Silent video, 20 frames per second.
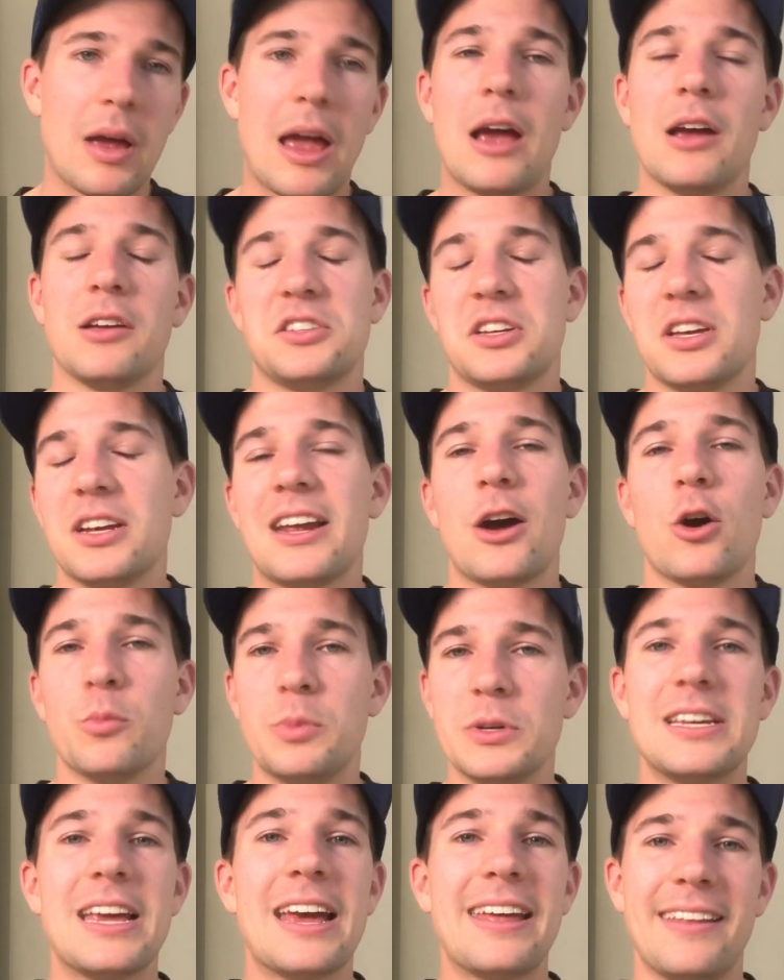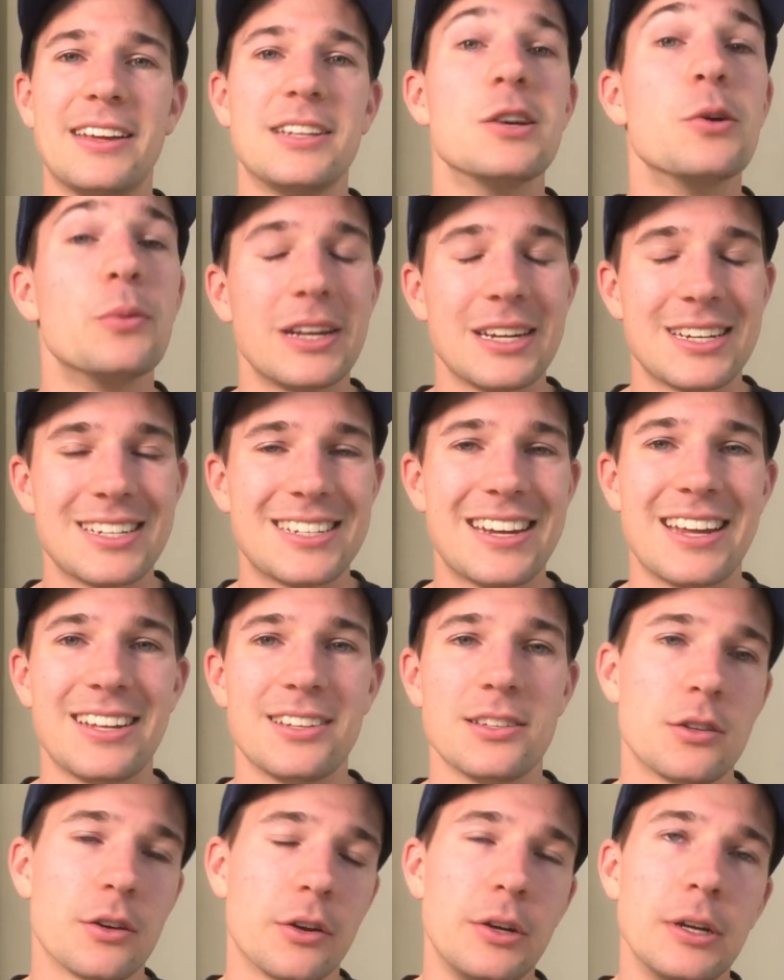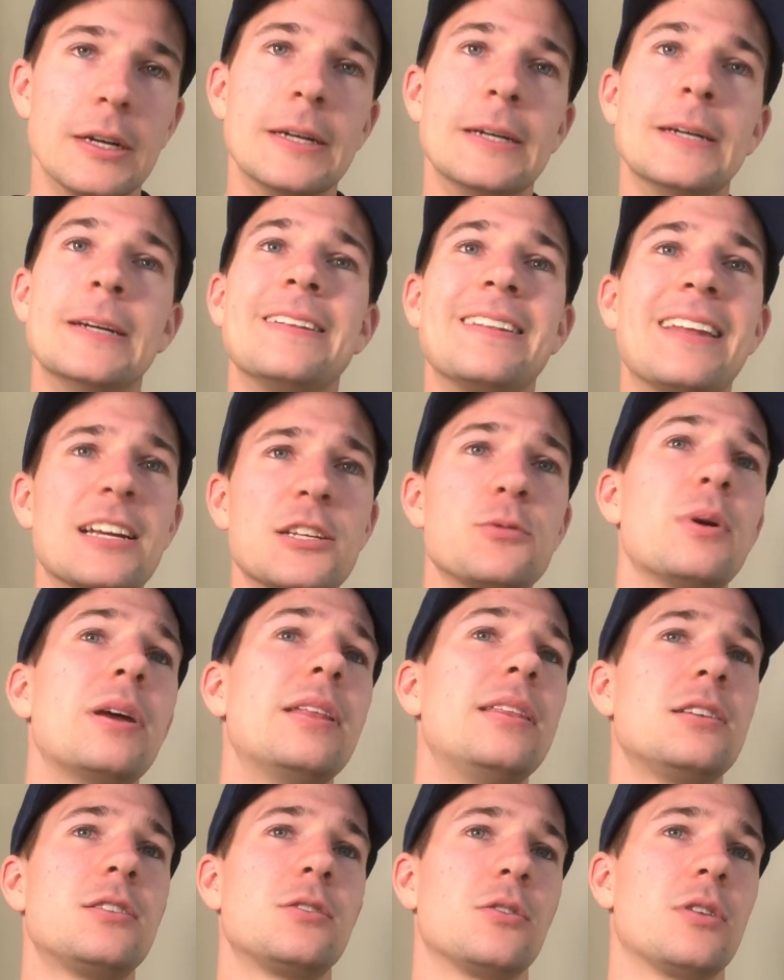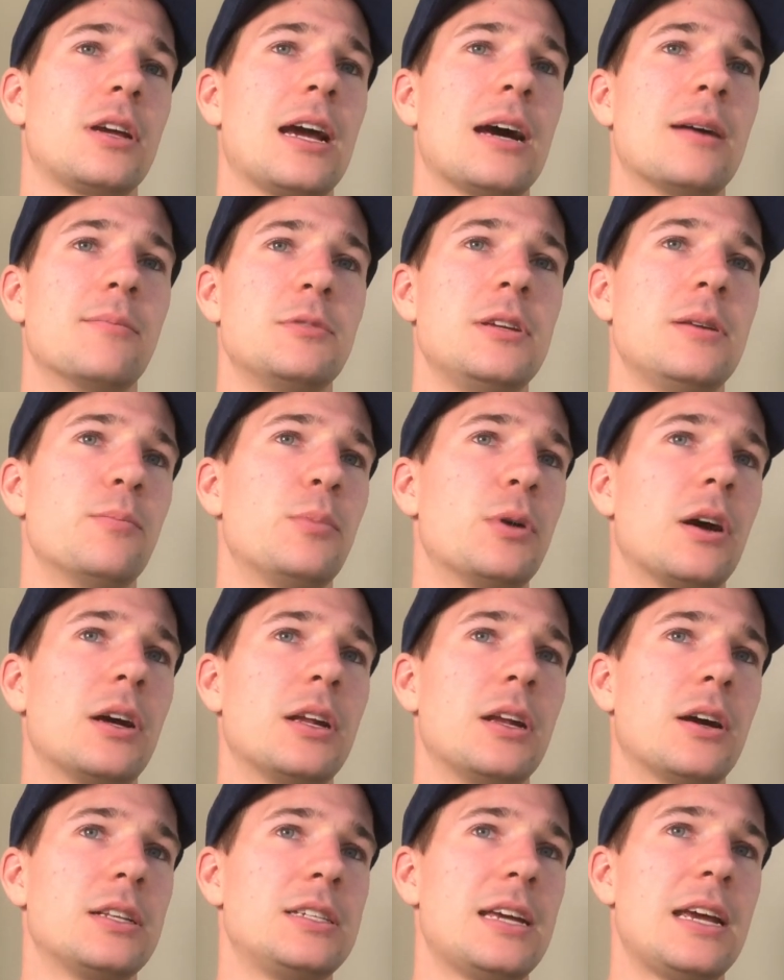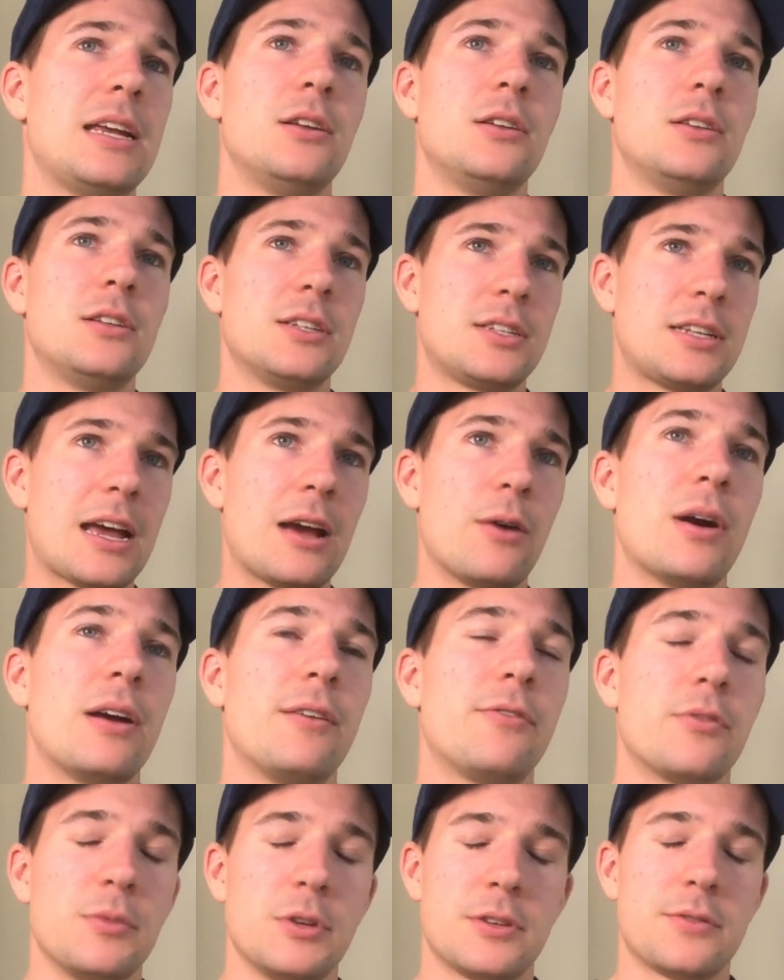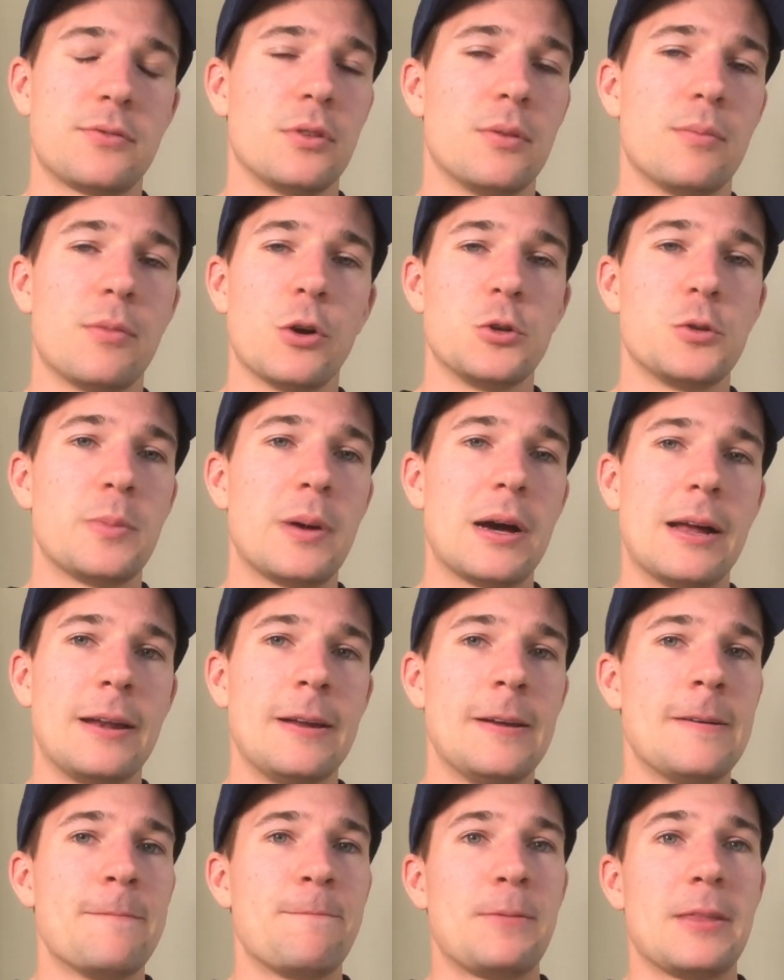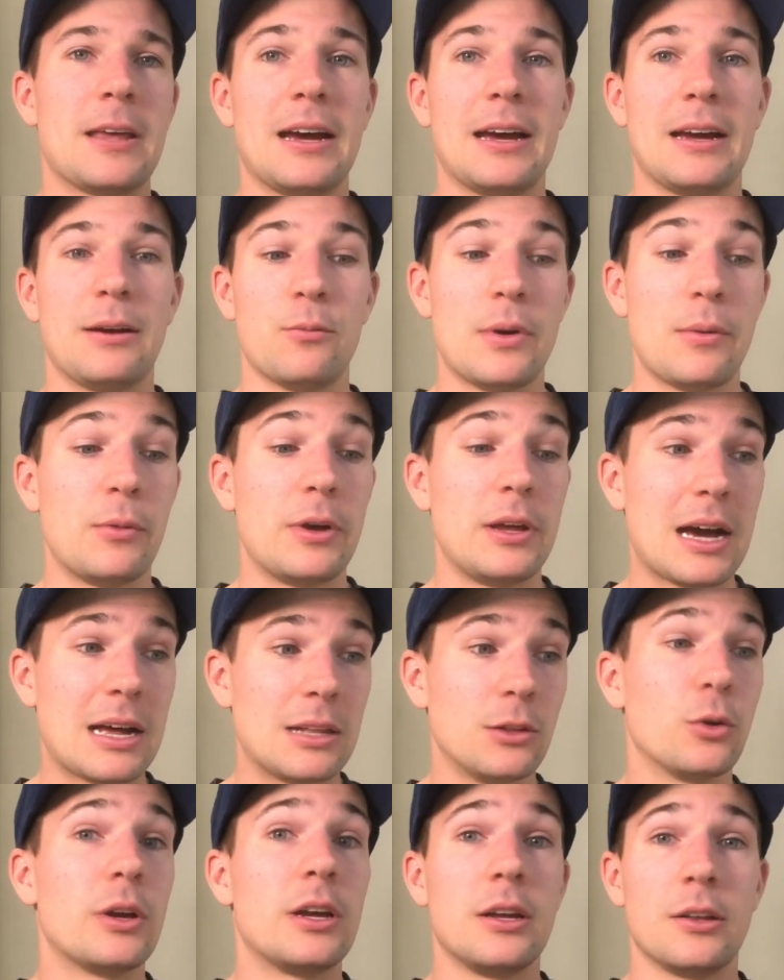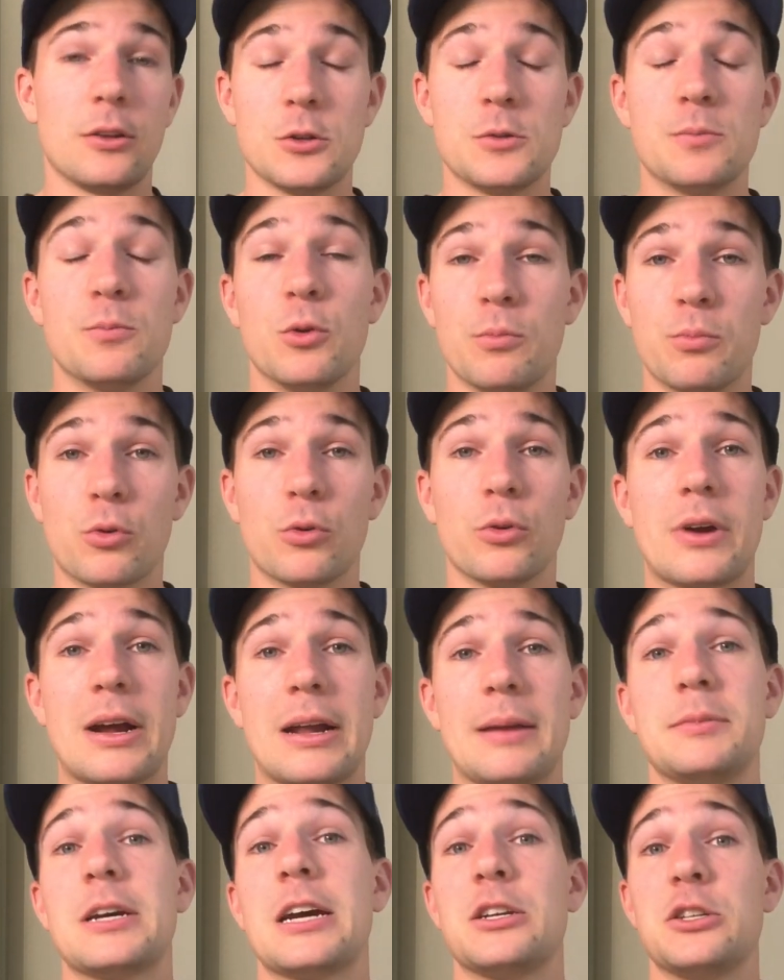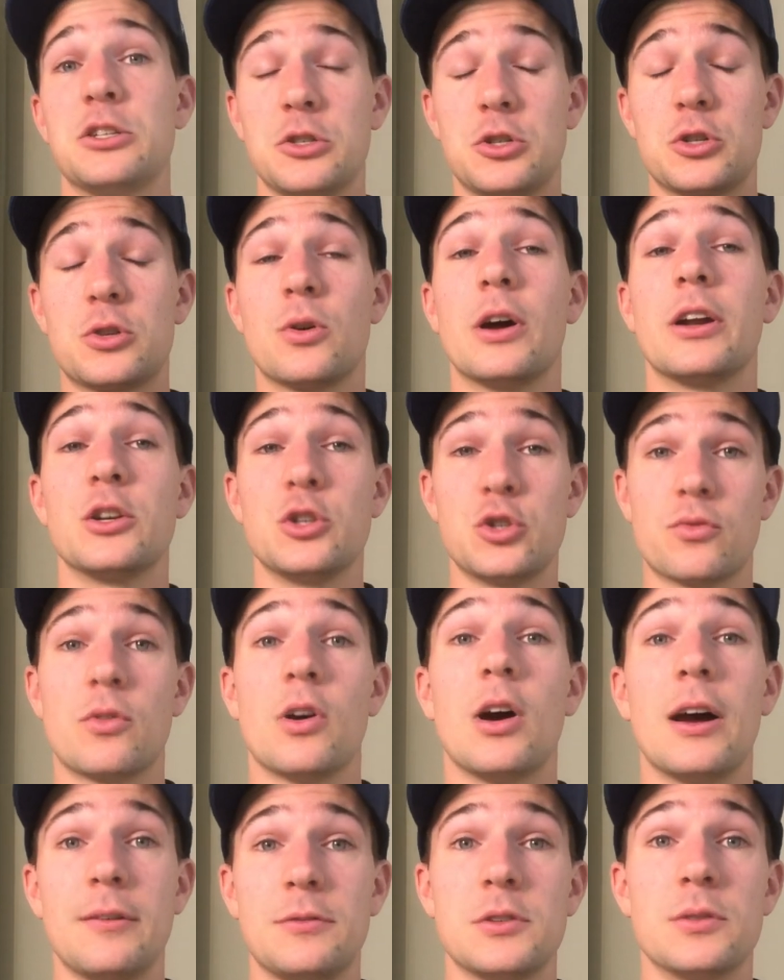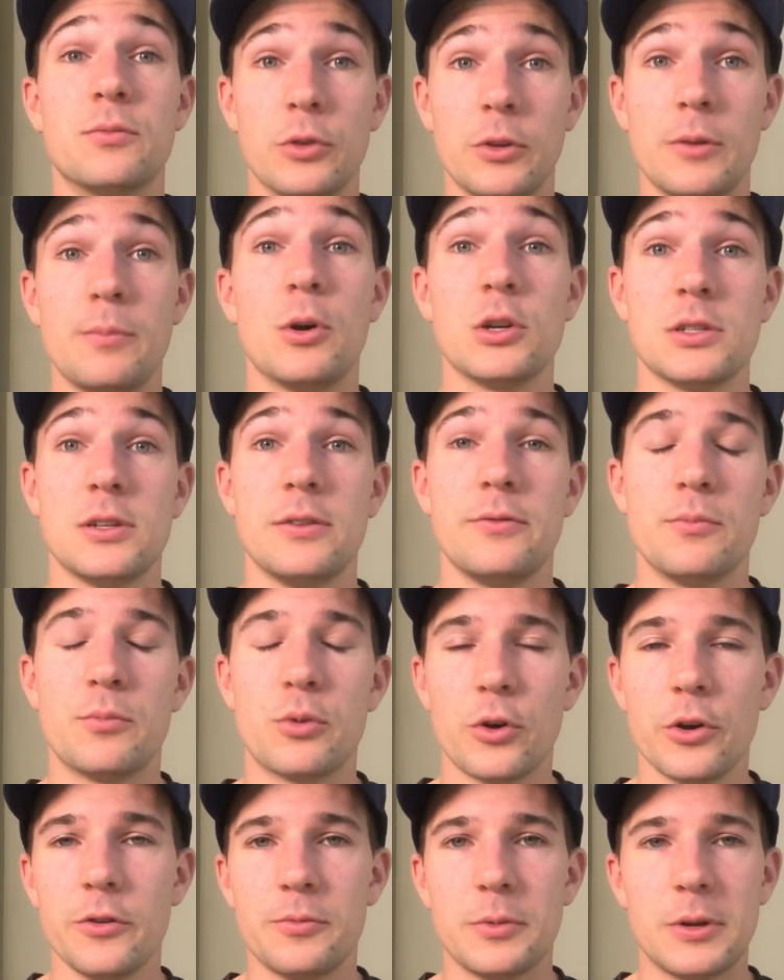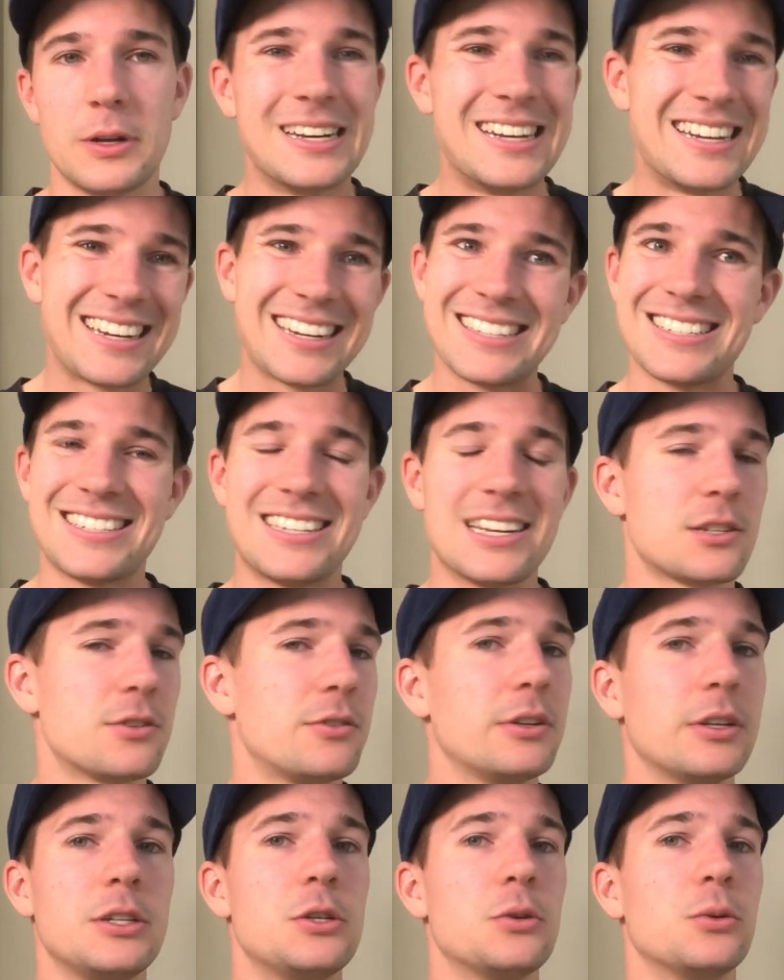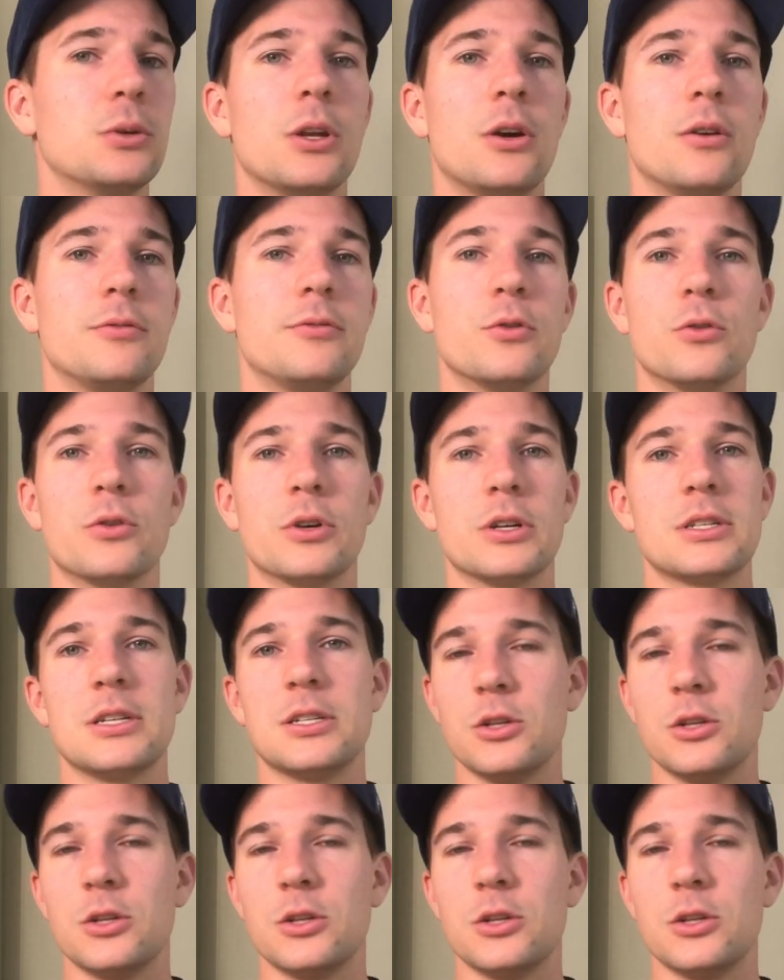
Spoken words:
It's gonna help us get there to an extent. So that's where this sort of comes in, but I tend to stay away from this for the most part when we are looking at those more broader adaptations and trying to drive some really positive improvement, because it doesn't really do a lot for us.